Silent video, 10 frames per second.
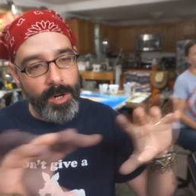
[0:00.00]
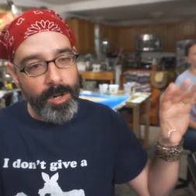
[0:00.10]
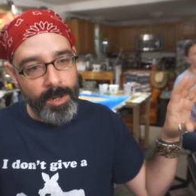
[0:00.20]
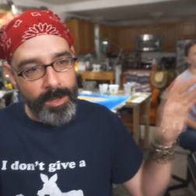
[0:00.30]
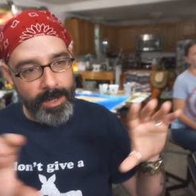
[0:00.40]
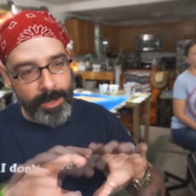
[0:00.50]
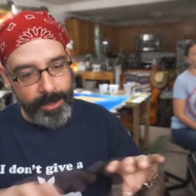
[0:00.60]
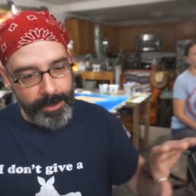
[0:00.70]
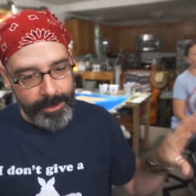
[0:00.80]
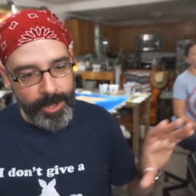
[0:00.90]
all
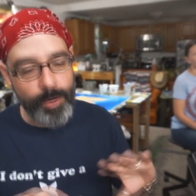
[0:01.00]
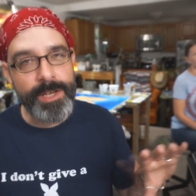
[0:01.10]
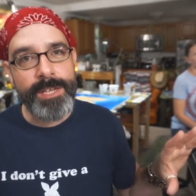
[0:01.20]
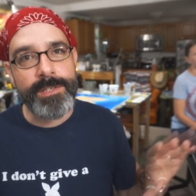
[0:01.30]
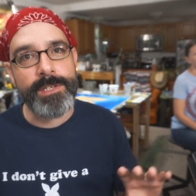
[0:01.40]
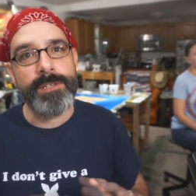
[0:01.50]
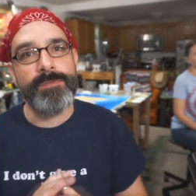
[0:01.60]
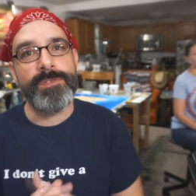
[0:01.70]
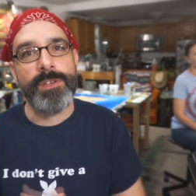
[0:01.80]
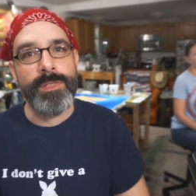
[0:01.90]
are
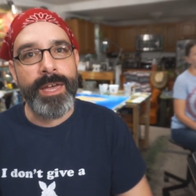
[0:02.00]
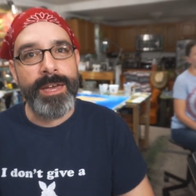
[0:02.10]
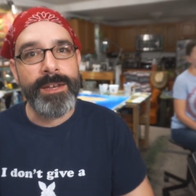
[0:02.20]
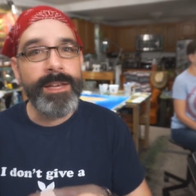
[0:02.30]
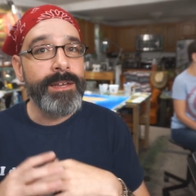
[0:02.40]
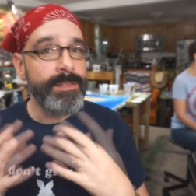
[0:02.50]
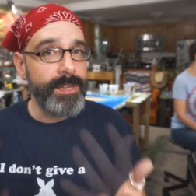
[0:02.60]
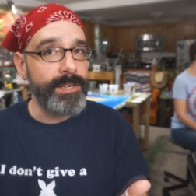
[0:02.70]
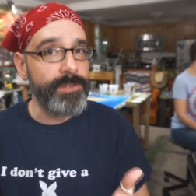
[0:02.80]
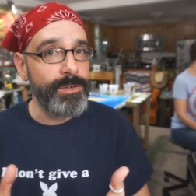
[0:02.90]
cohesive so that things